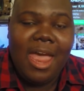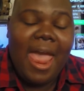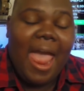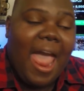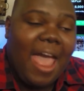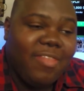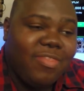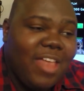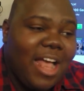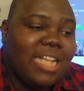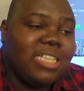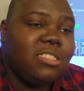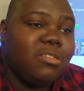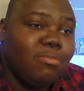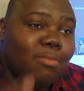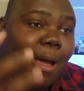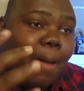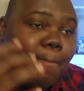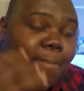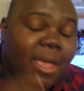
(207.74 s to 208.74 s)
And that's
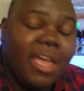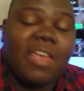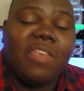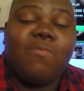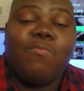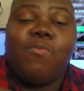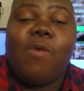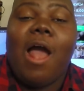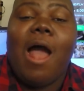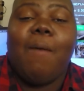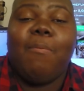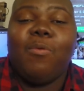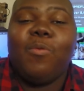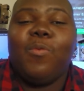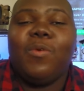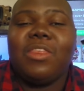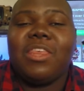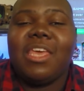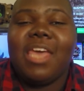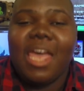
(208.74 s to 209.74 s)
my biggest problem
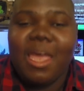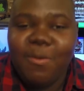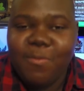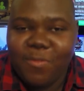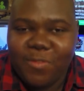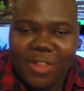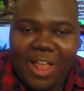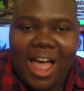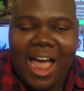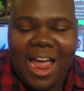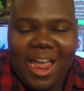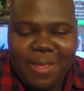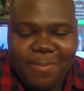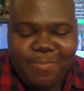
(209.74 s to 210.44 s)
with Gamefly.